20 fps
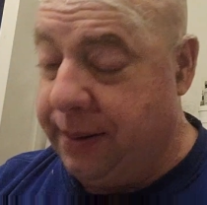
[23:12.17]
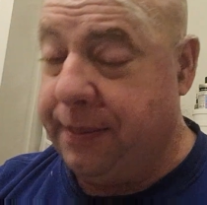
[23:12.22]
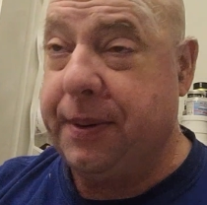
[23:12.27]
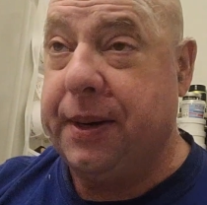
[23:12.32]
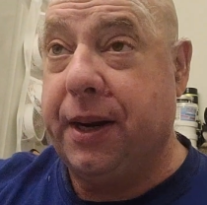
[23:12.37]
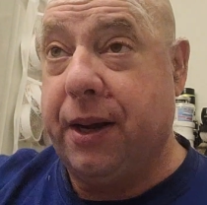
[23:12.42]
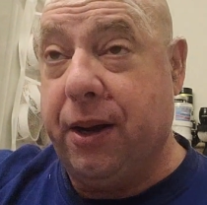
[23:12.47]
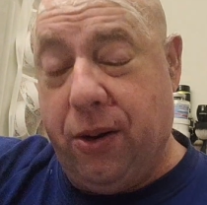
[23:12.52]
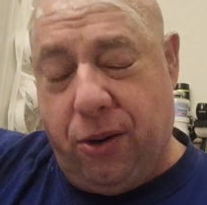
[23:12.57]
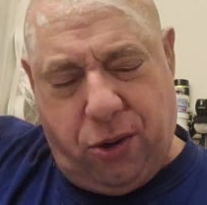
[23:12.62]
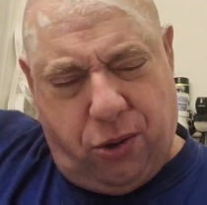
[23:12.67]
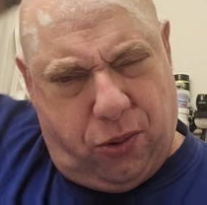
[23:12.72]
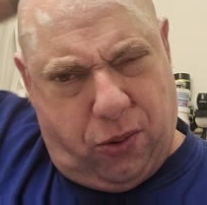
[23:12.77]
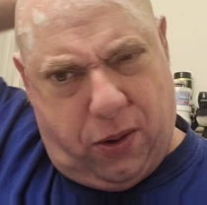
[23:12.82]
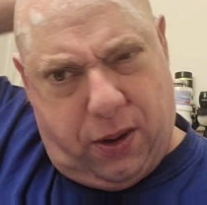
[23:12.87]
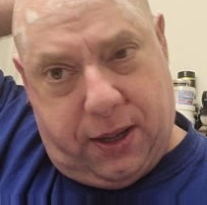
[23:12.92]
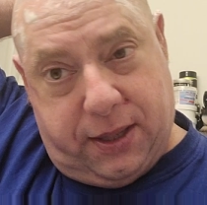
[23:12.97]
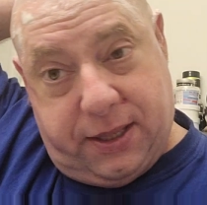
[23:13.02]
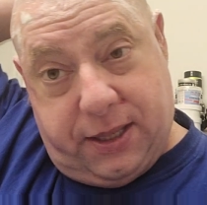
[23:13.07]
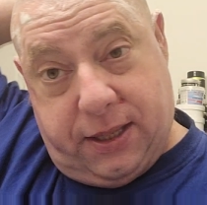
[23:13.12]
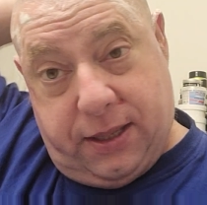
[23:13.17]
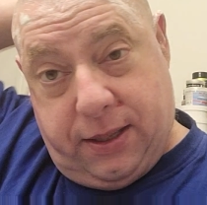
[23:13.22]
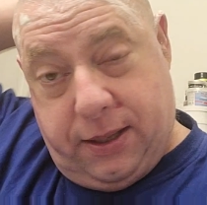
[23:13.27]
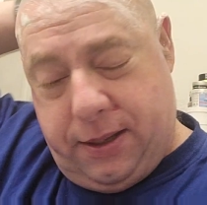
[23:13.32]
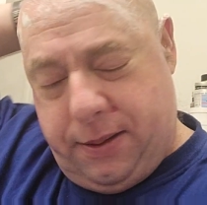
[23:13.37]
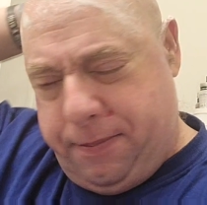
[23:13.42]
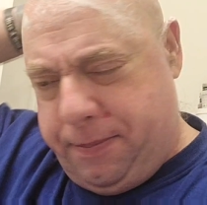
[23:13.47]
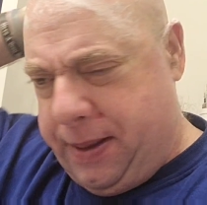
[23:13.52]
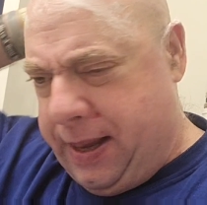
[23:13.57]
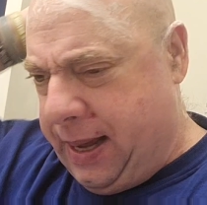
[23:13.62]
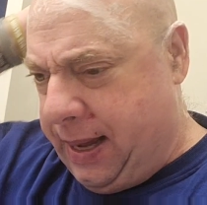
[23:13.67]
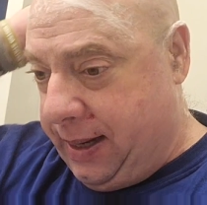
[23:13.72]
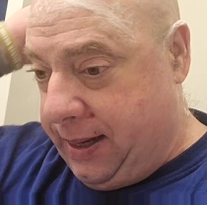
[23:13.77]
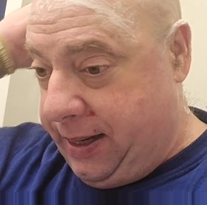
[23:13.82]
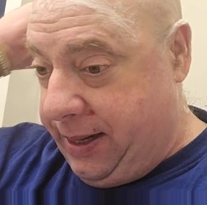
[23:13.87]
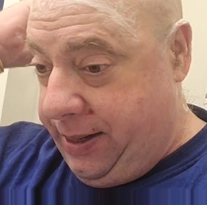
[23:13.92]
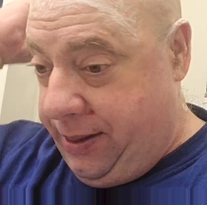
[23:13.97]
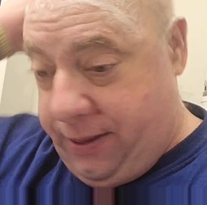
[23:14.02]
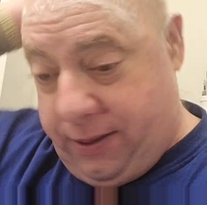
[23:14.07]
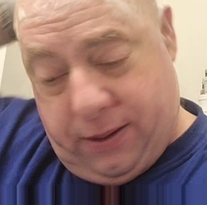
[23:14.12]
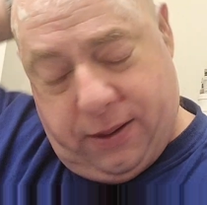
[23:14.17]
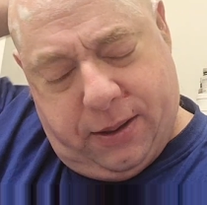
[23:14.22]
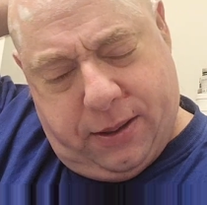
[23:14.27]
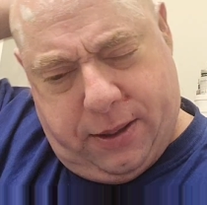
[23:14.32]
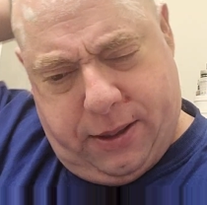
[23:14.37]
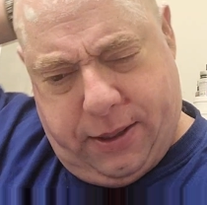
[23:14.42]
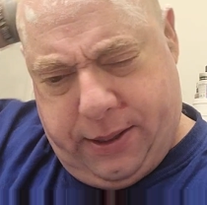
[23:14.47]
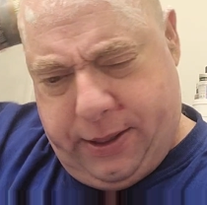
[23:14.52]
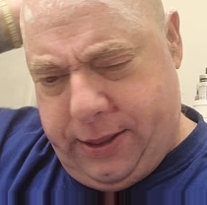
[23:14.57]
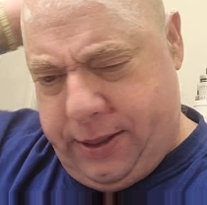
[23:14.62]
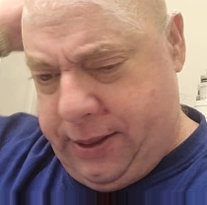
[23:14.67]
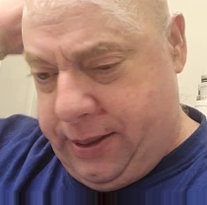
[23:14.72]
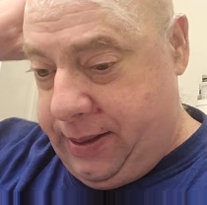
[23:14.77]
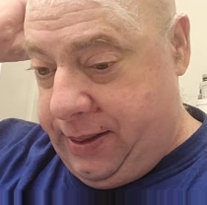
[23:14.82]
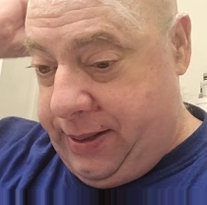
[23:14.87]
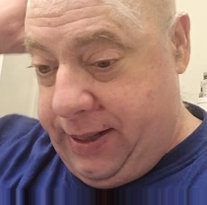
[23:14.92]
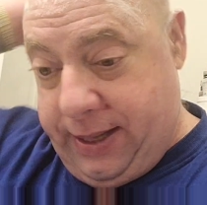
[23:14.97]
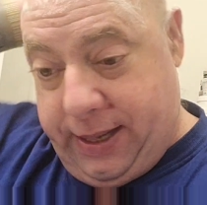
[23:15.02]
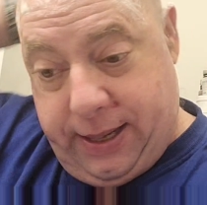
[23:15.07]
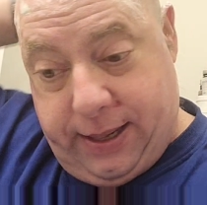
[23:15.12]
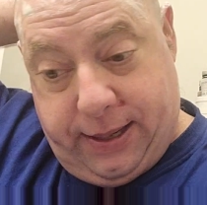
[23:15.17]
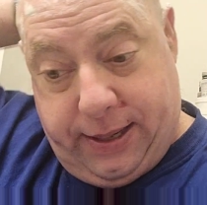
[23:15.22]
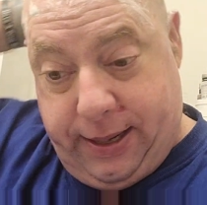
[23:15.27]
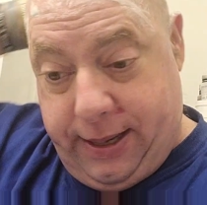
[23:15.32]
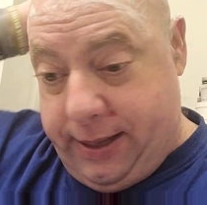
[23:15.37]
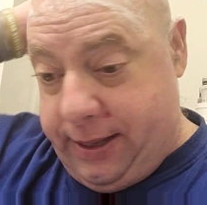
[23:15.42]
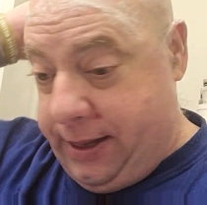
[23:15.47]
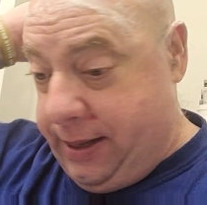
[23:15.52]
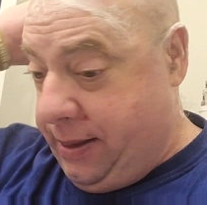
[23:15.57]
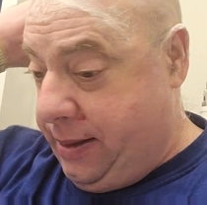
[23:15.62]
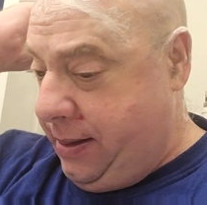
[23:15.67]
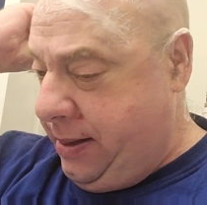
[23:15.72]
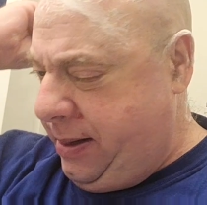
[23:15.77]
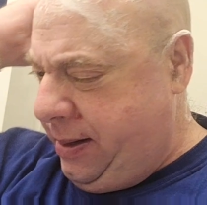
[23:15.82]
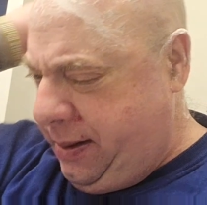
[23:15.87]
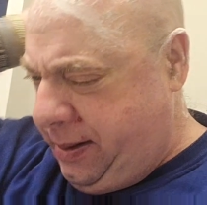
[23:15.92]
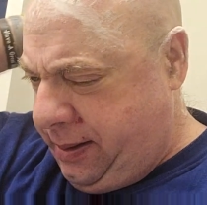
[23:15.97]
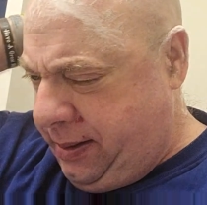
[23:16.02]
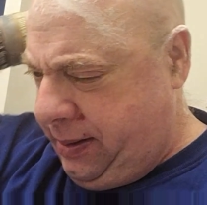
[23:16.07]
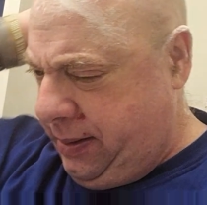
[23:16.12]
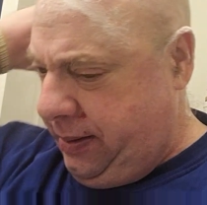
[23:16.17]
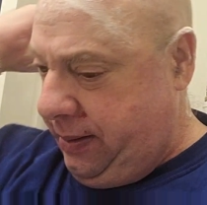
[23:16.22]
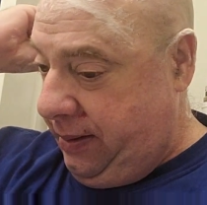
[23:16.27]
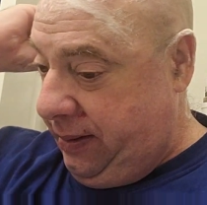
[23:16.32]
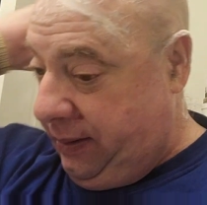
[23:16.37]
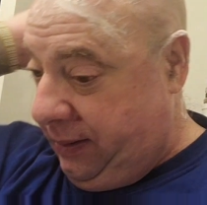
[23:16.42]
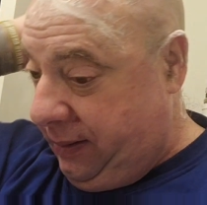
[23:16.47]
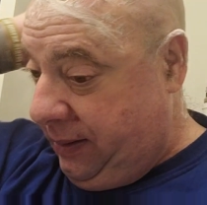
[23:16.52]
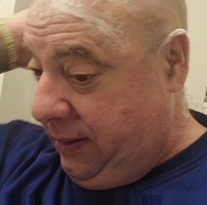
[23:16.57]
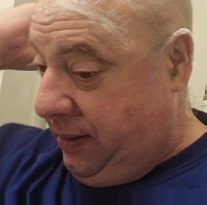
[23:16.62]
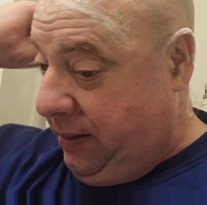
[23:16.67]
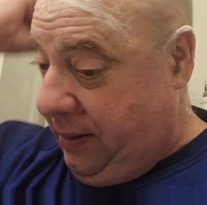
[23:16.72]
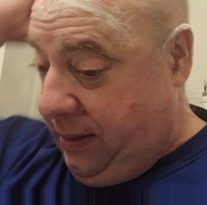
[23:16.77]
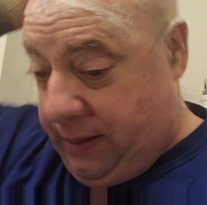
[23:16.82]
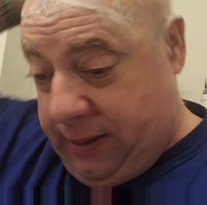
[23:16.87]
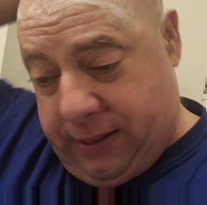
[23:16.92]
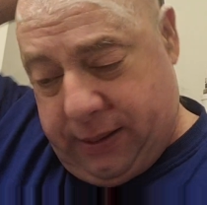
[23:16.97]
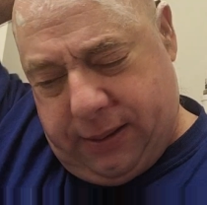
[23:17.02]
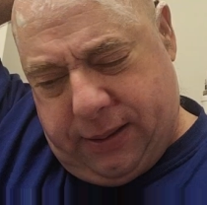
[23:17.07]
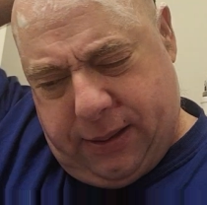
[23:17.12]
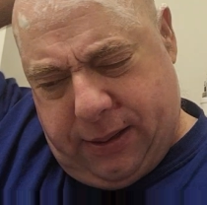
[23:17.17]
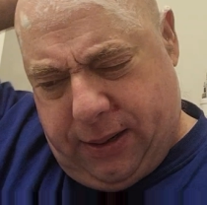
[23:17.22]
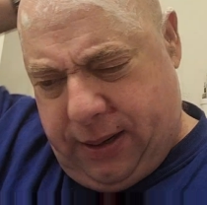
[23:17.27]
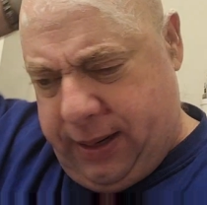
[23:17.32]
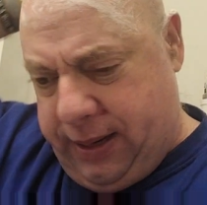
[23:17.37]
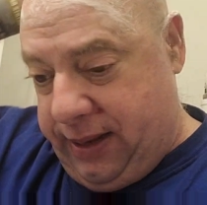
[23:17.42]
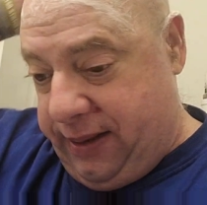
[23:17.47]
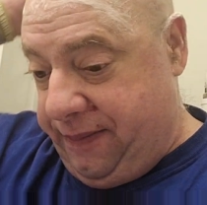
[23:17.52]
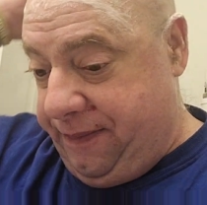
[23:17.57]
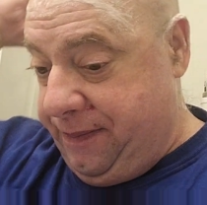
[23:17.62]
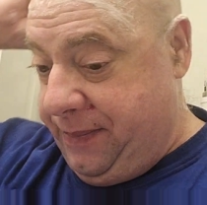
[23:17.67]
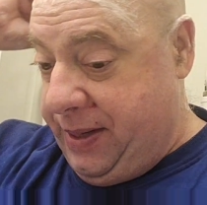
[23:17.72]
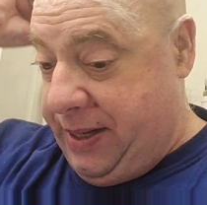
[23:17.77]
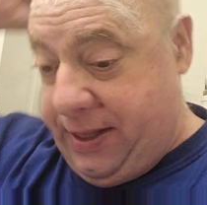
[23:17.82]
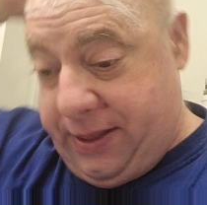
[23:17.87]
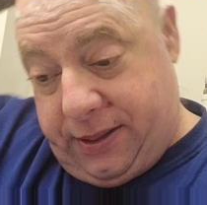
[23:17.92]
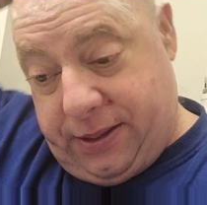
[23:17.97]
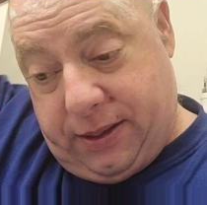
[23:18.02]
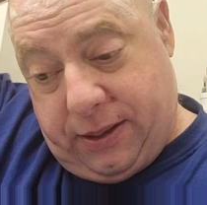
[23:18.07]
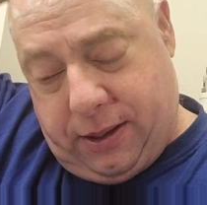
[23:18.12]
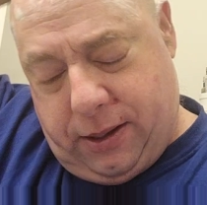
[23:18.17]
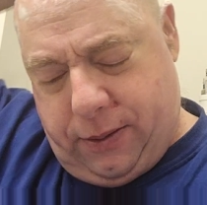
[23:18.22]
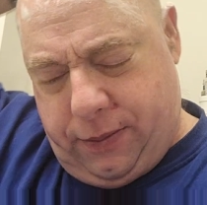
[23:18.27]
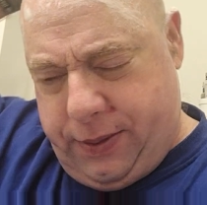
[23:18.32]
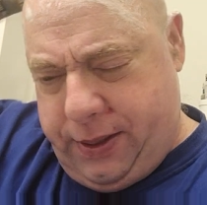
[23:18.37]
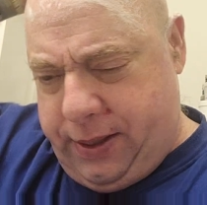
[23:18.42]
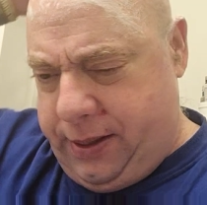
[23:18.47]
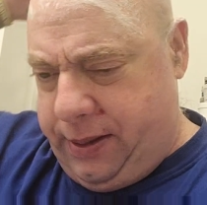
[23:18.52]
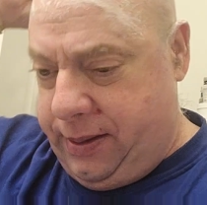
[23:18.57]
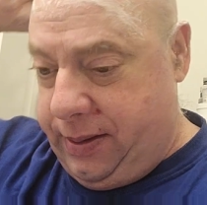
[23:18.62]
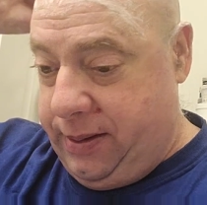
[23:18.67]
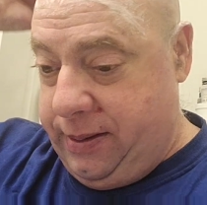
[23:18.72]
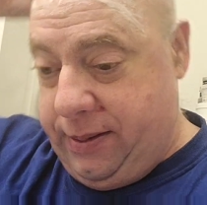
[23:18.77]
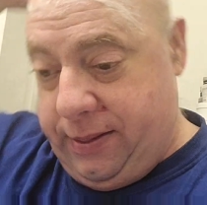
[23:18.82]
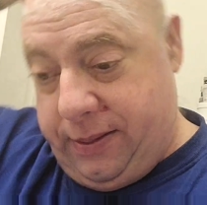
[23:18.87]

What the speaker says: I'm gonna go cross in the back here to get anything that I have missed going